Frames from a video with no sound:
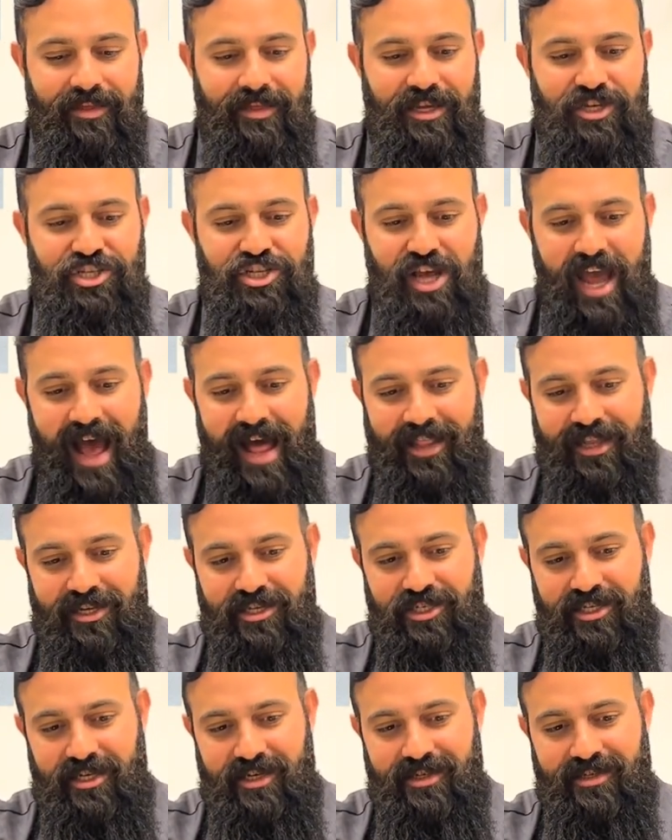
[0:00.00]
The
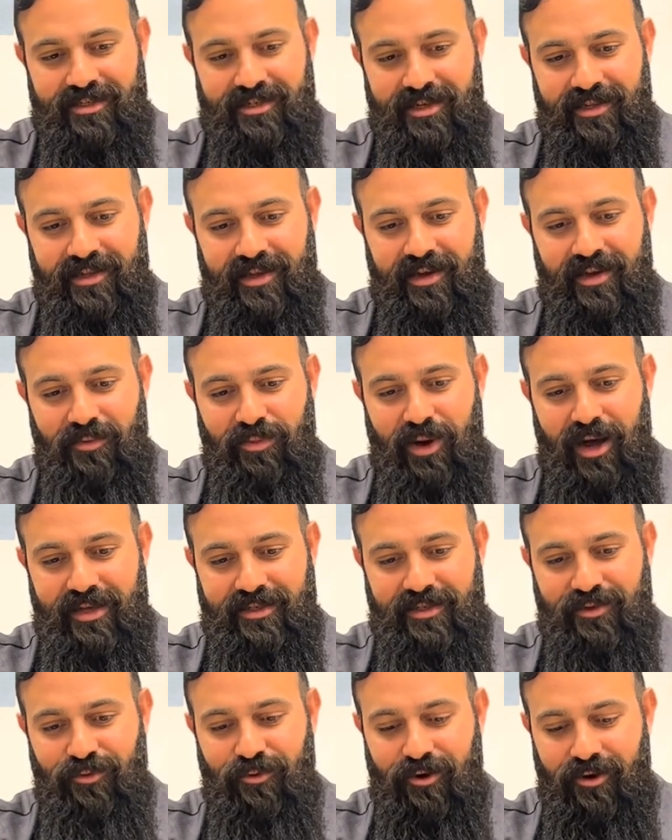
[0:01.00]
challenges in the
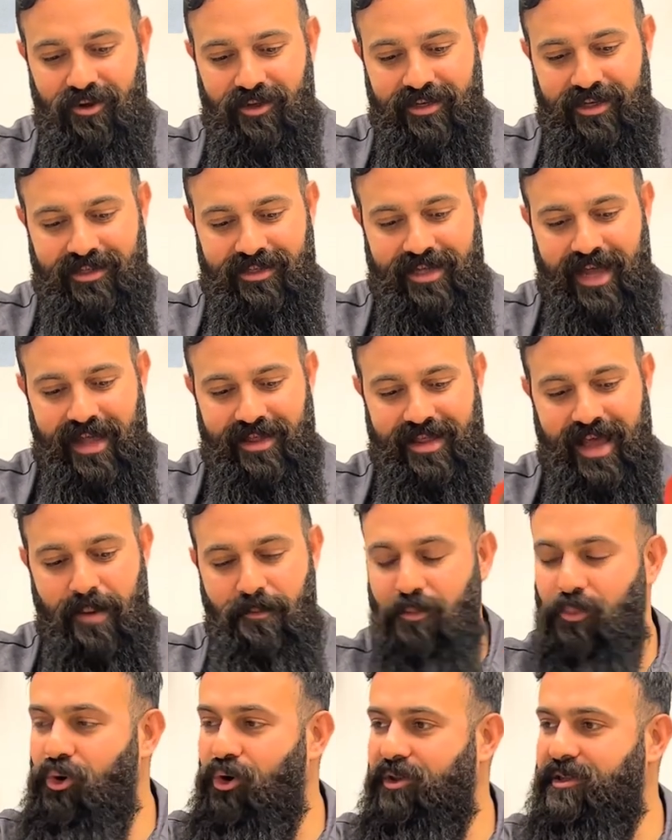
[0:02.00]
composite mold is that
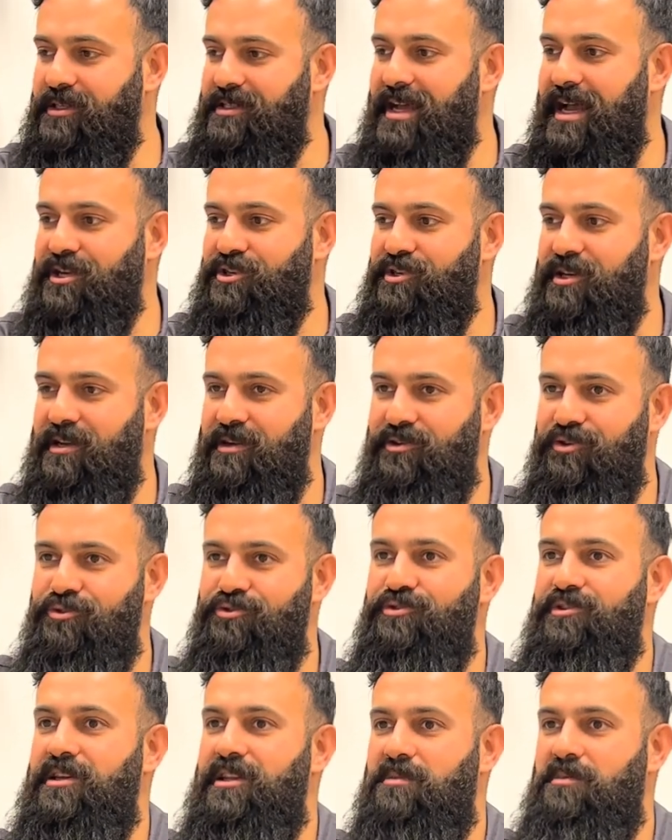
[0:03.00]
that mold is actually
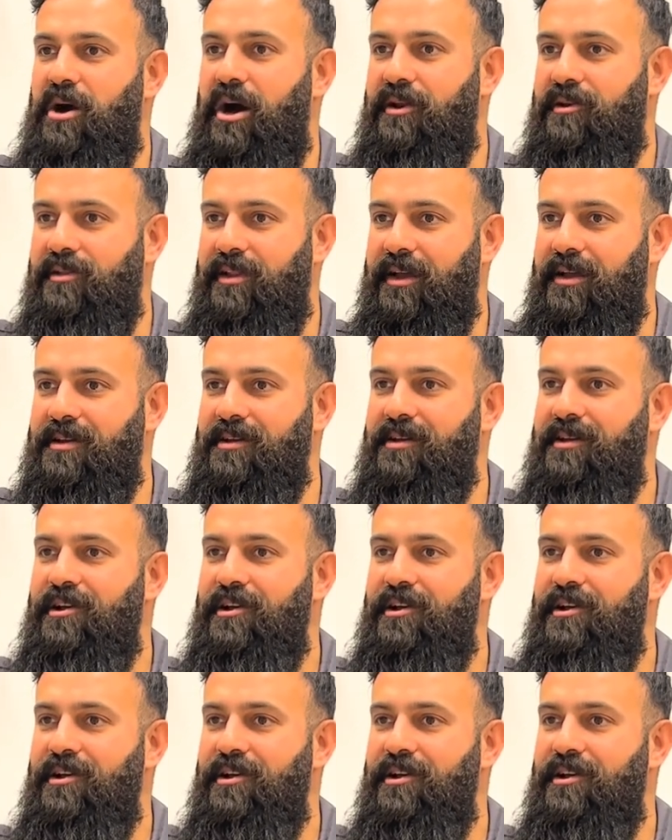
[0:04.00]
usually the bottleneck.